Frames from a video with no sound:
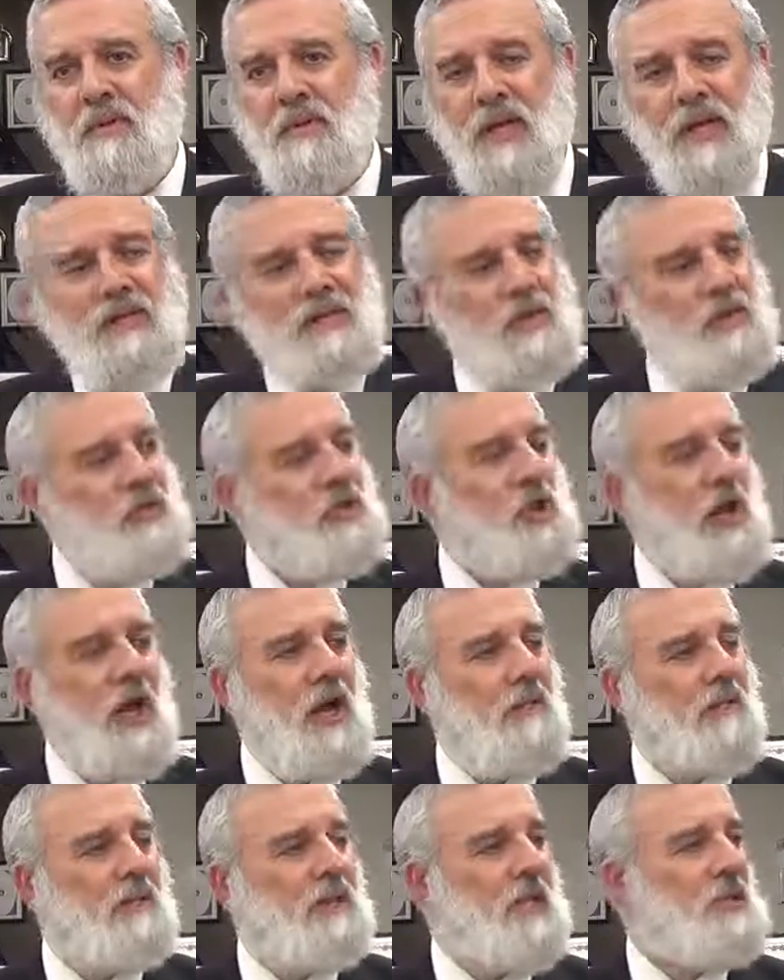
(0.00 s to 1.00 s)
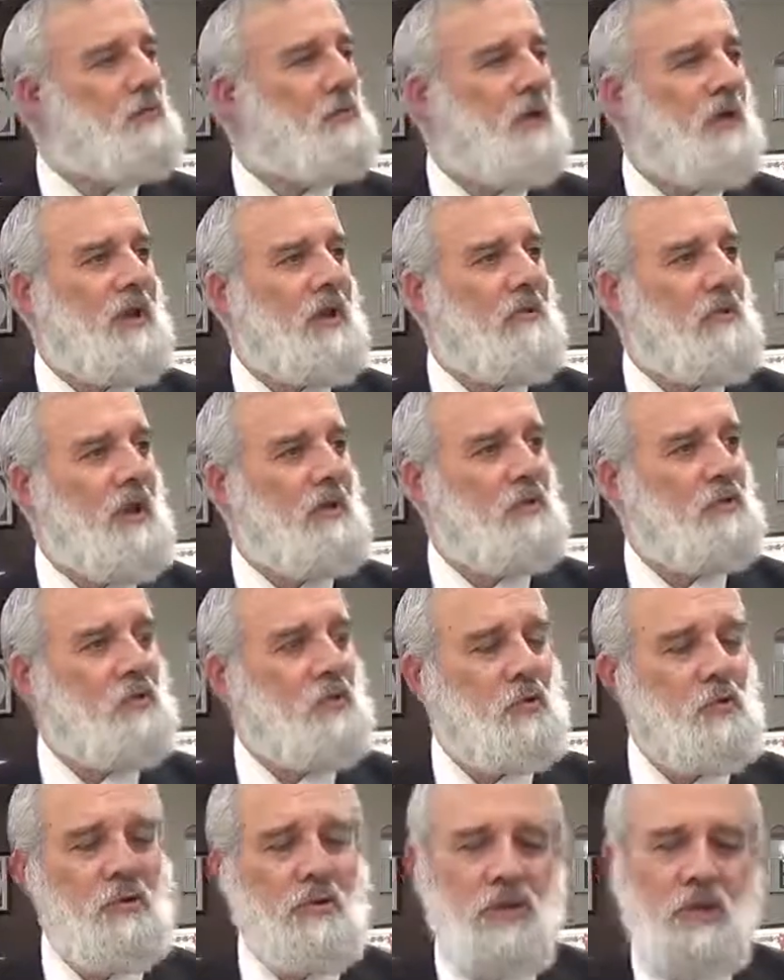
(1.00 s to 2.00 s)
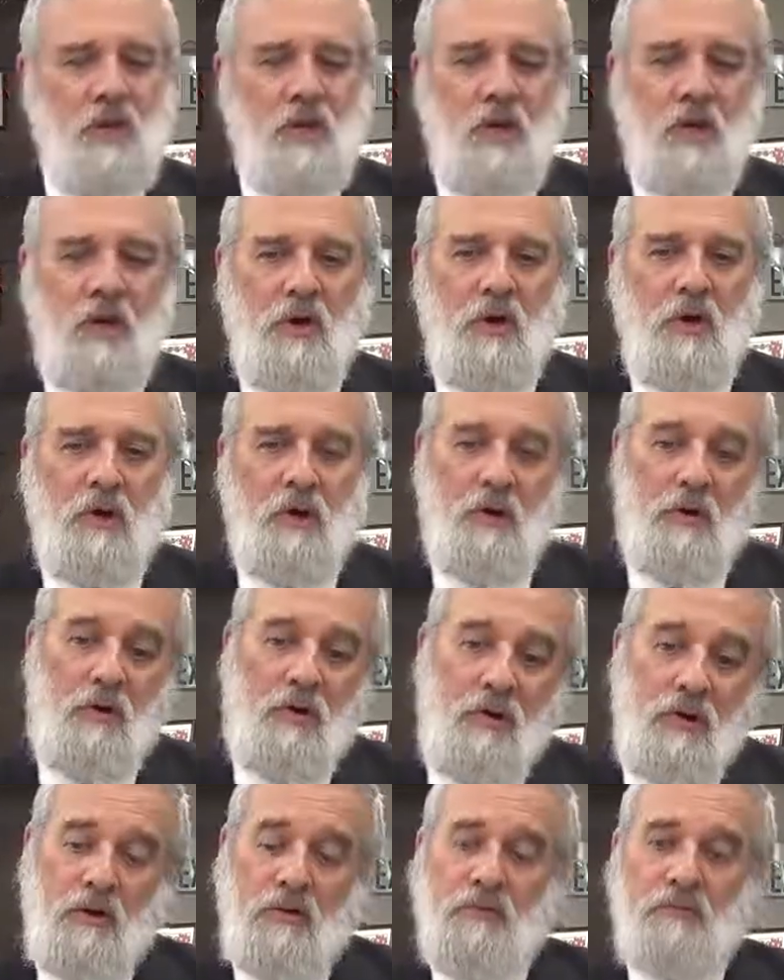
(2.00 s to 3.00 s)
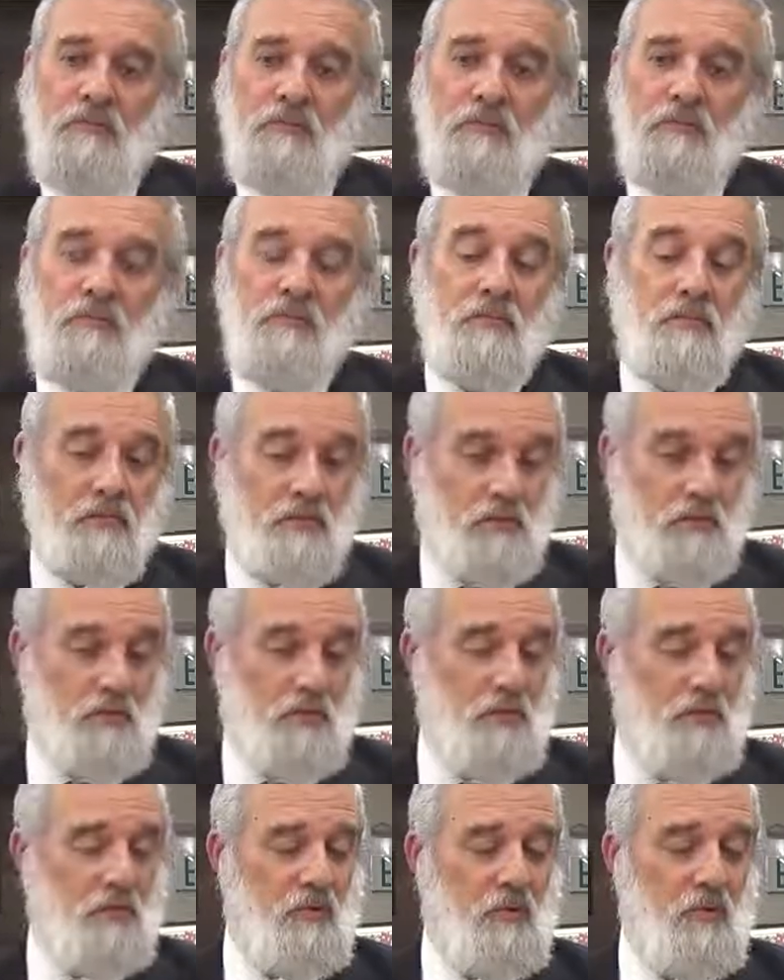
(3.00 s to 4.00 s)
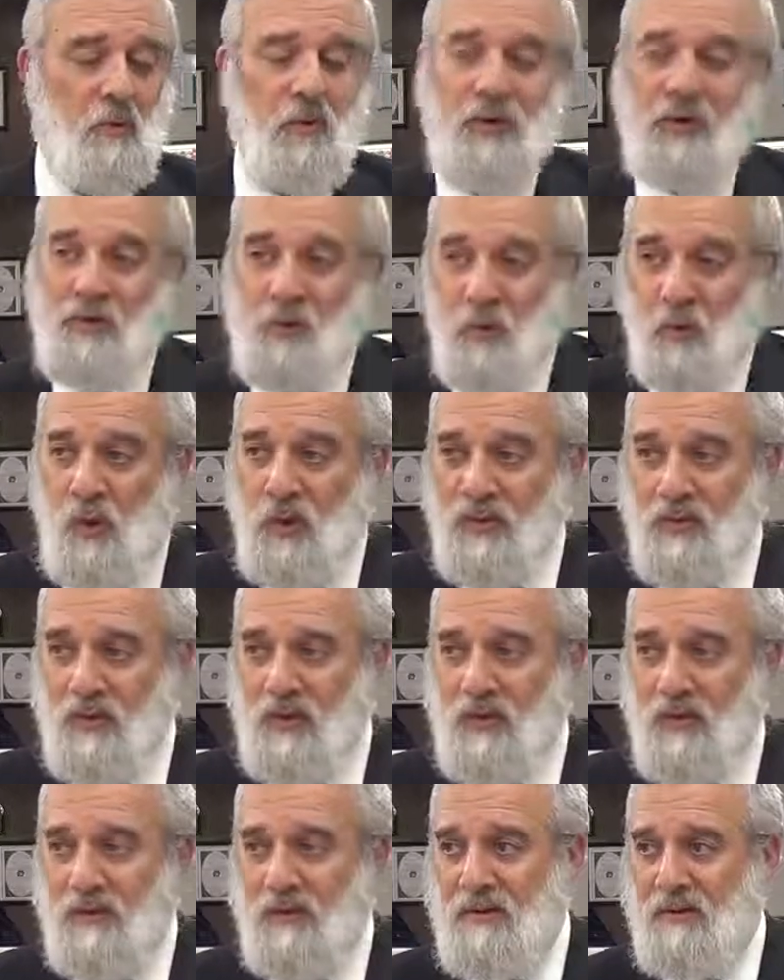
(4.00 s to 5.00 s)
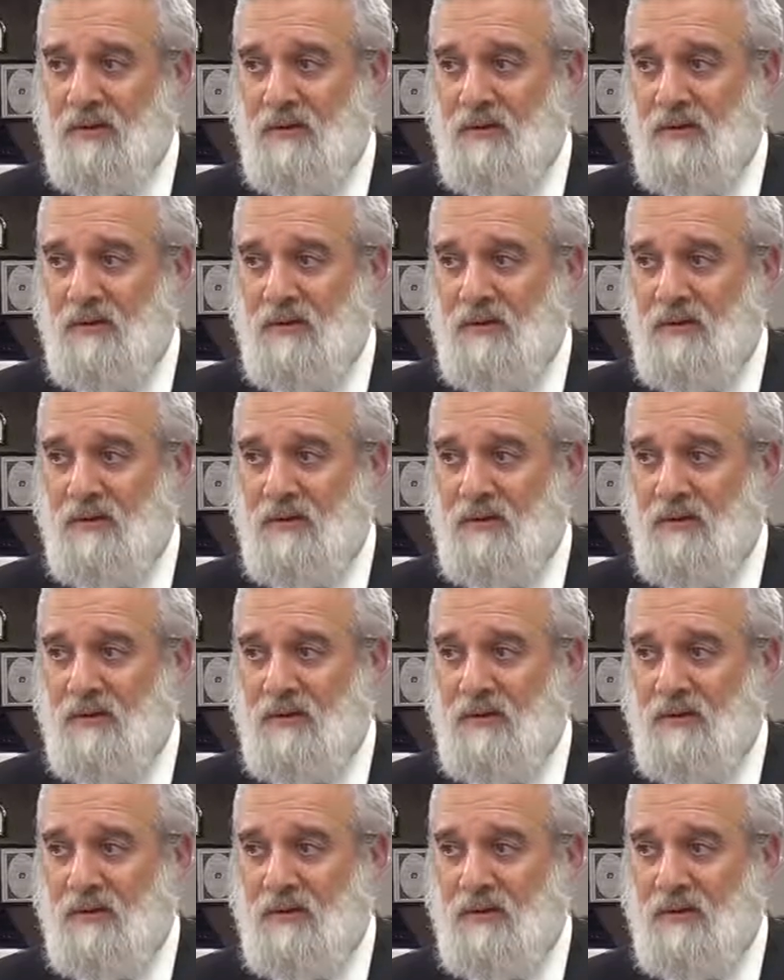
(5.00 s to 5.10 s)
That's his job. That's what it amounts to. Or you want 20?